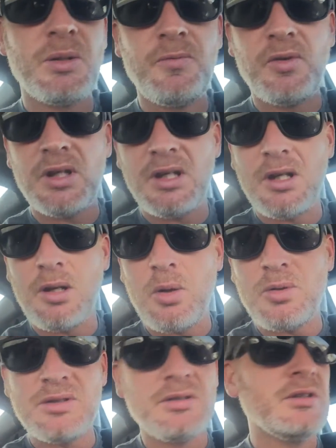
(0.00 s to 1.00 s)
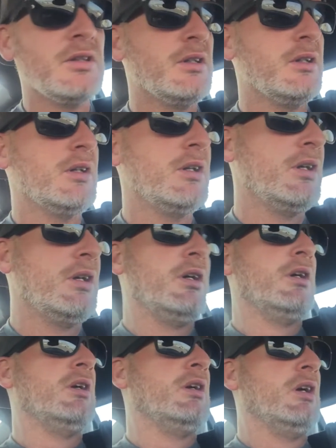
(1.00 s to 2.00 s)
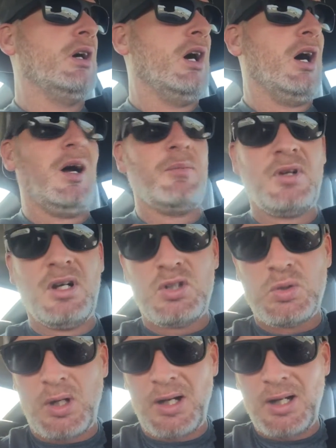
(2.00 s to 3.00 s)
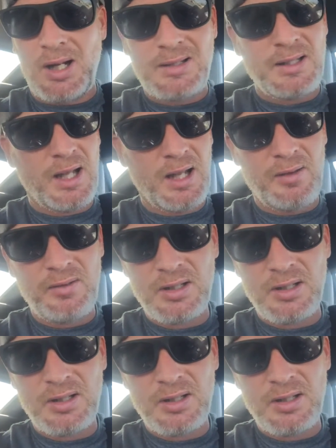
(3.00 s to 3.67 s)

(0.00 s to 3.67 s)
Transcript: cream for the kiddos. I'm going to try not to have